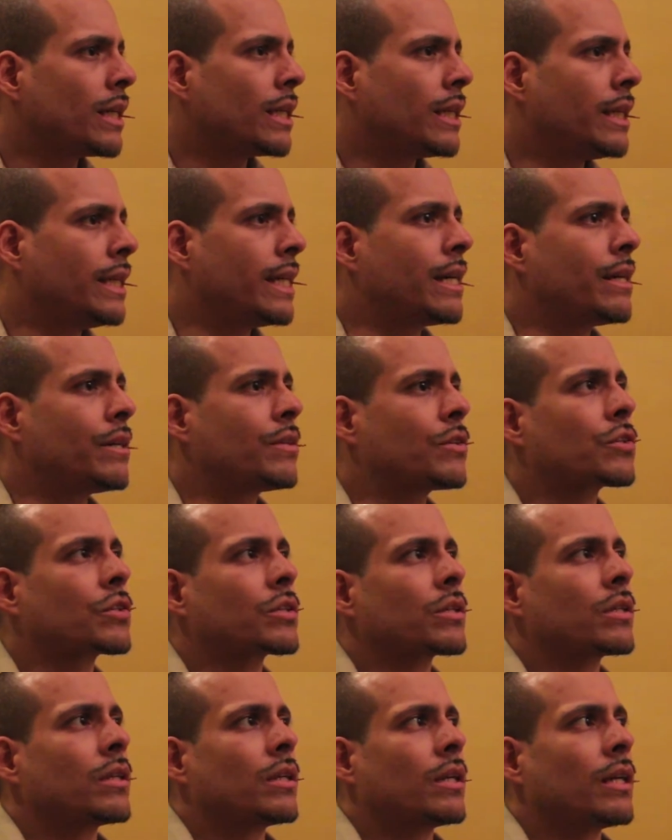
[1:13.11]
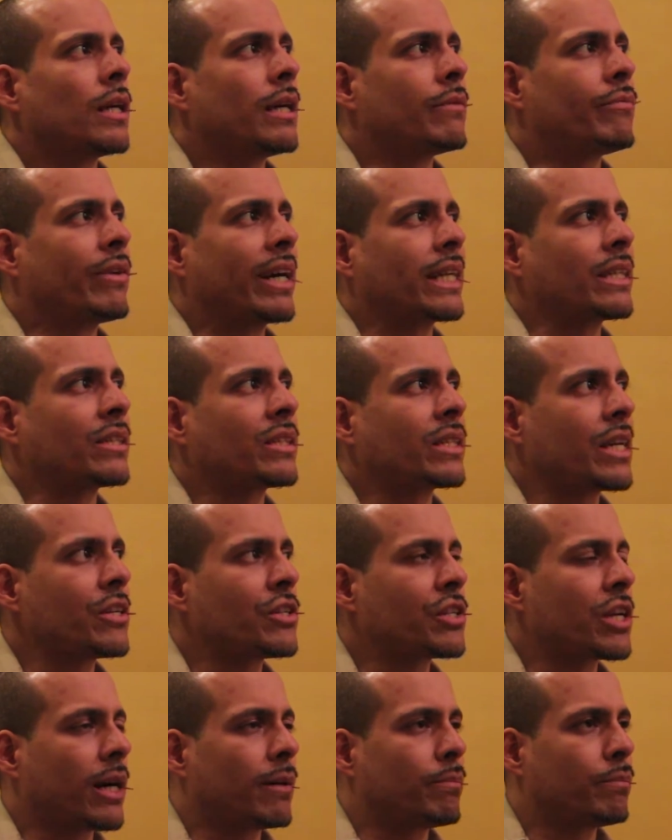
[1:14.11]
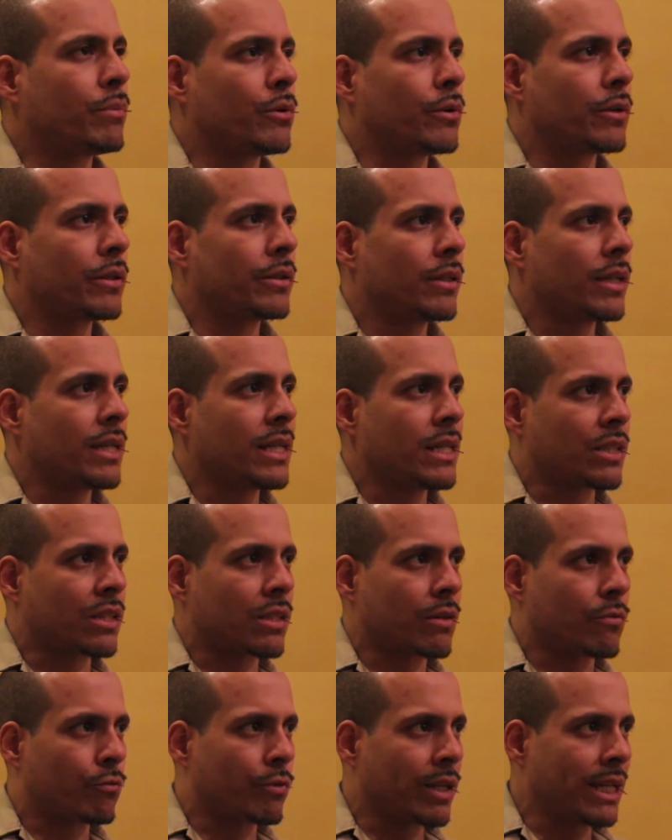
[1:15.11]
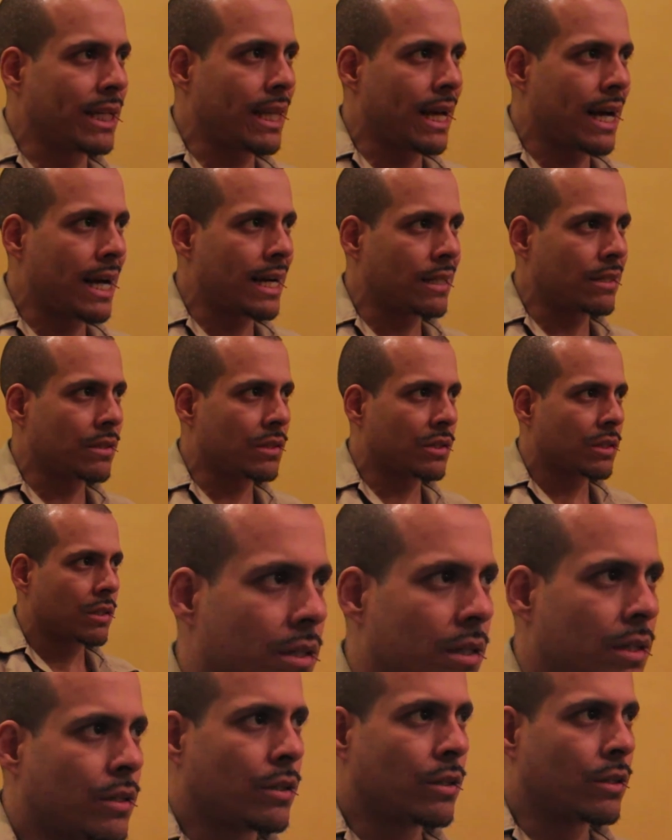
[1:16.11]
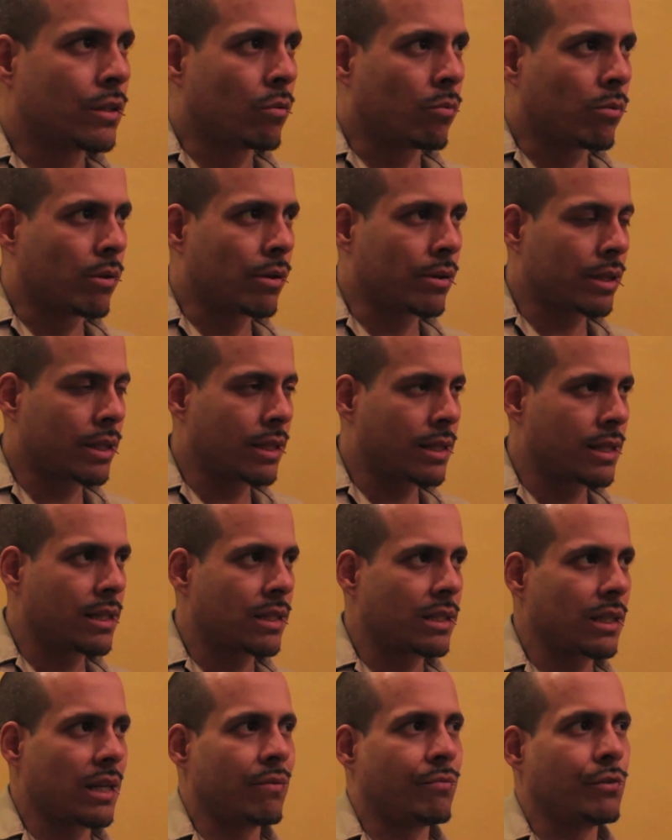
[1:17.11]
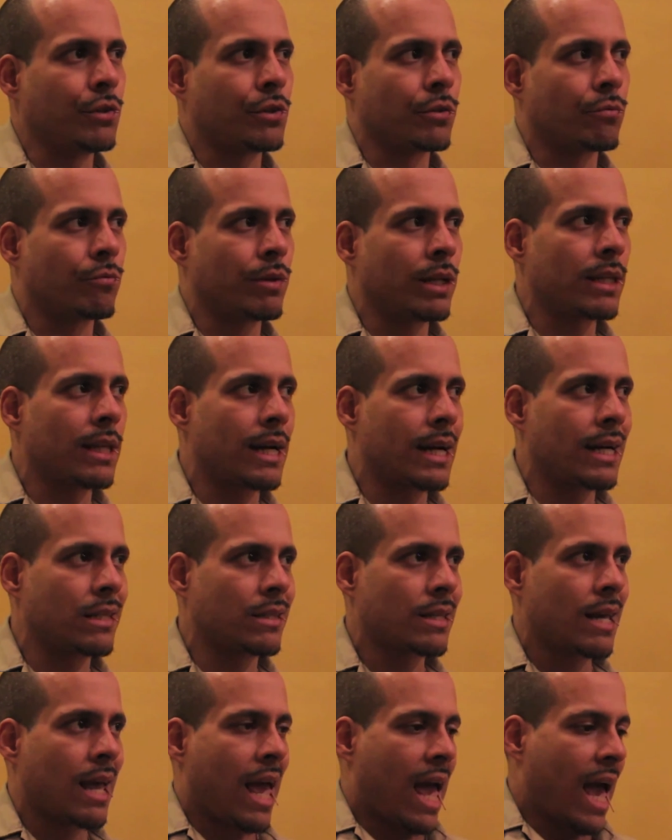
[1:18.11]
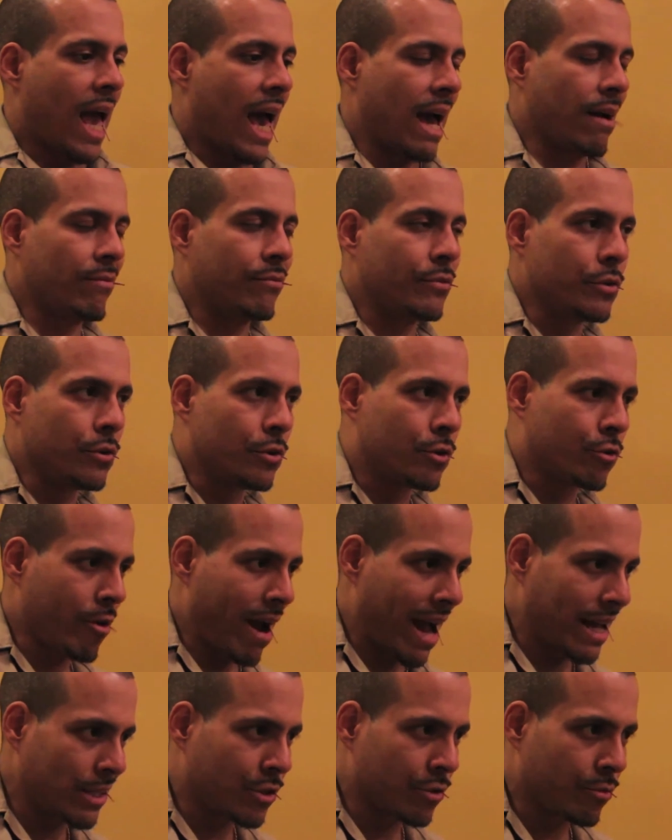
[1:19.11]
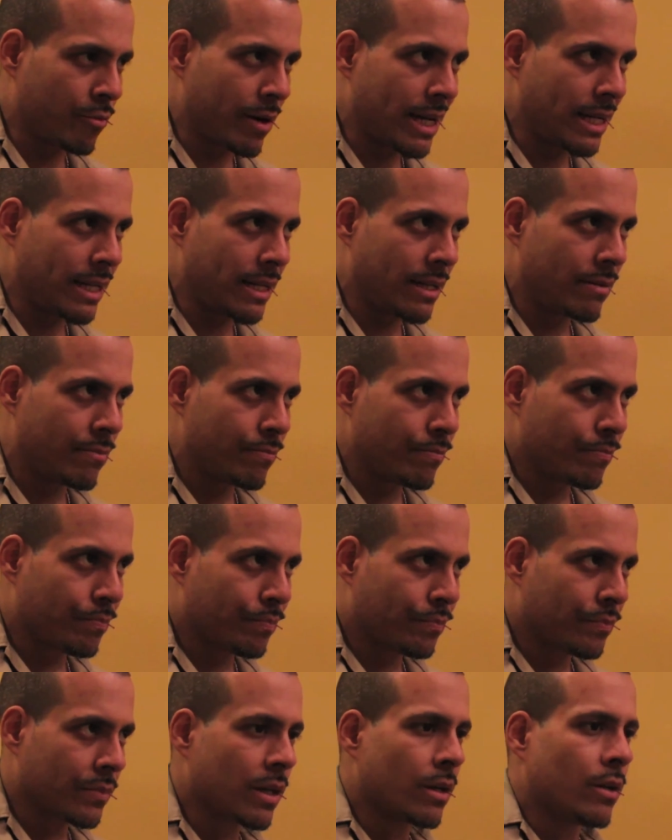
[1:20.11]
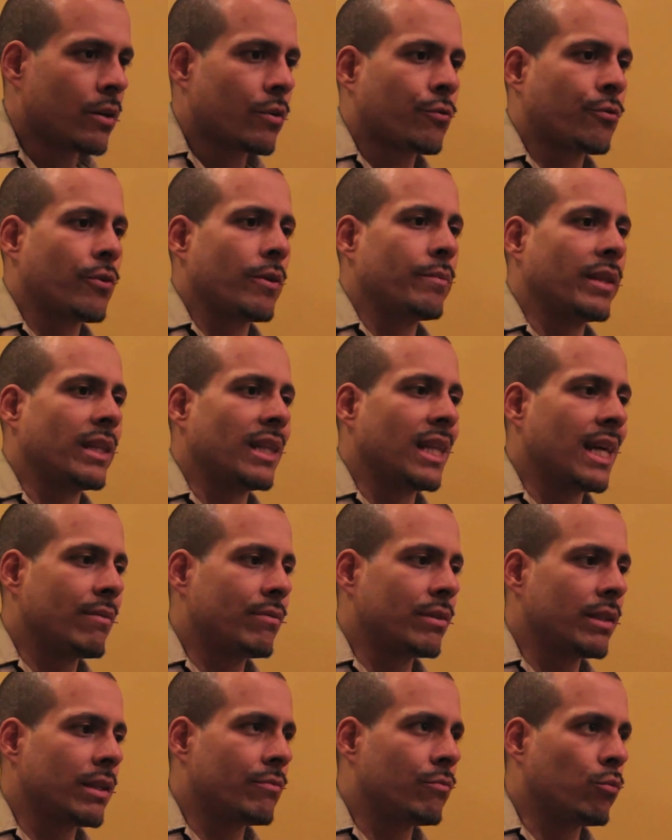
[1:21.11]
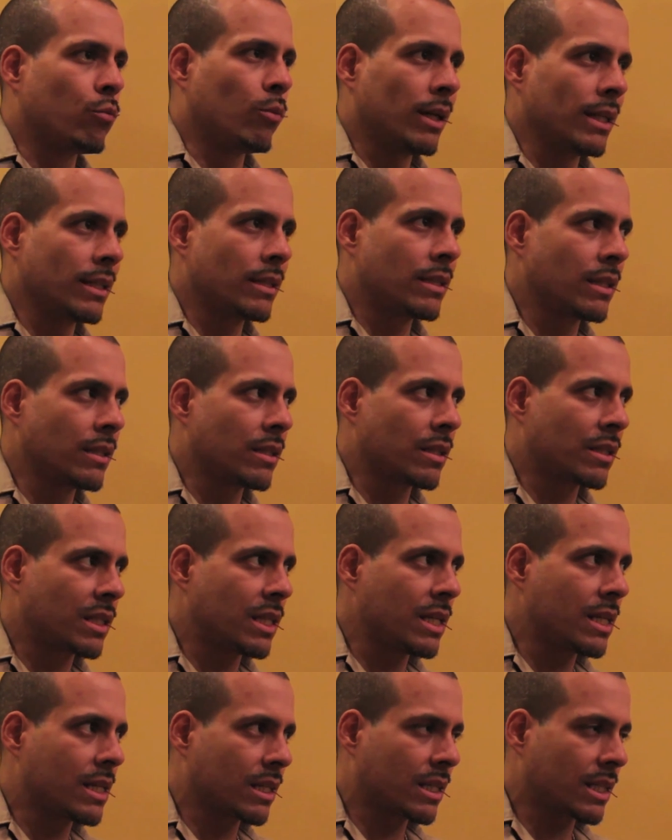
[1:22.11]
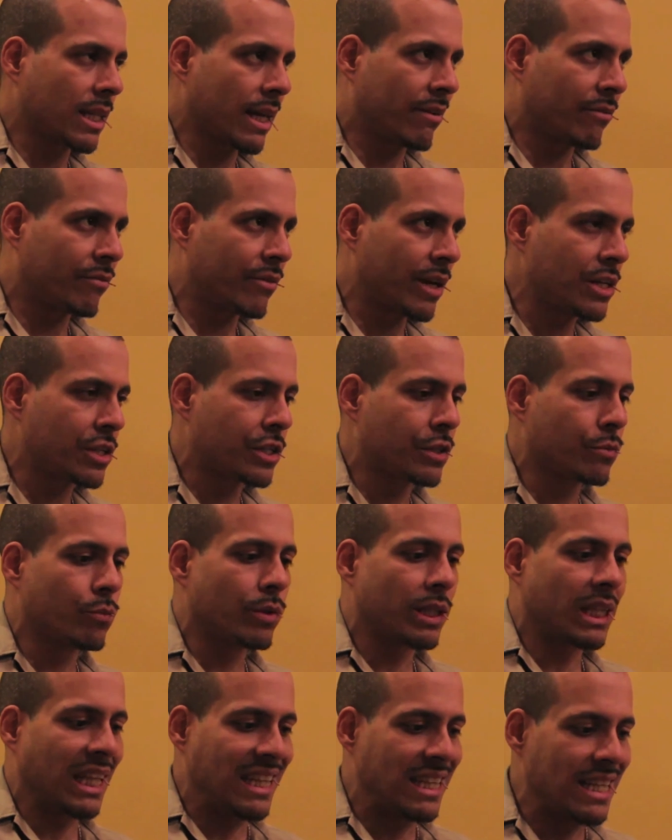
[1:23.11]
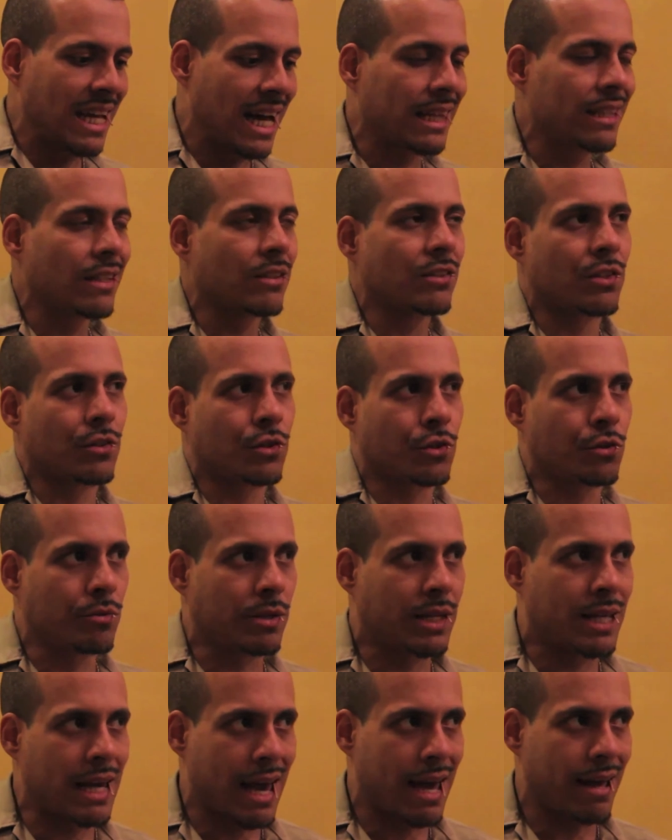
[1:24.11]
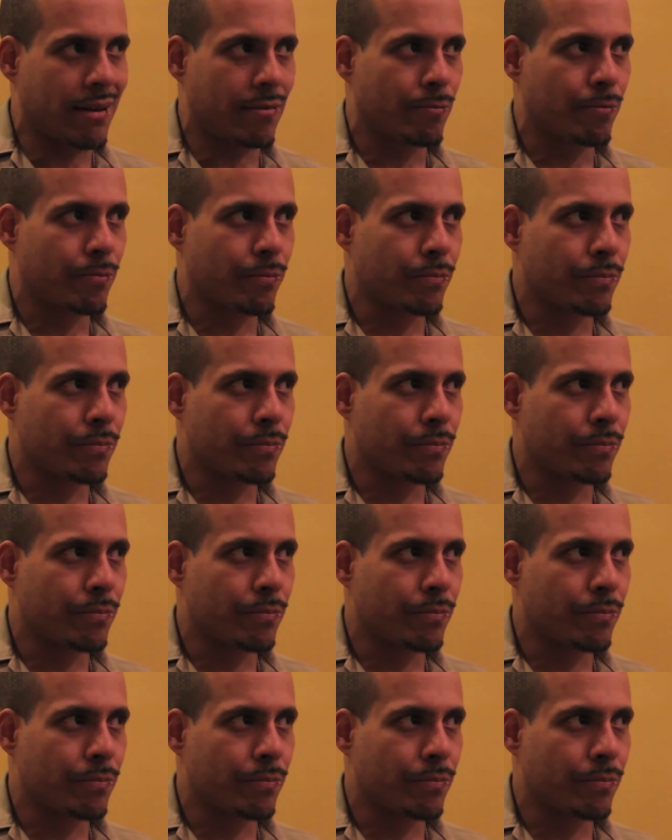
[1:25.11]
there's, if I could say Shavuot, is to realize the worth of this. If you could realize, have you graduated from the level of wanting to seek a salvation with the knowledge that you get?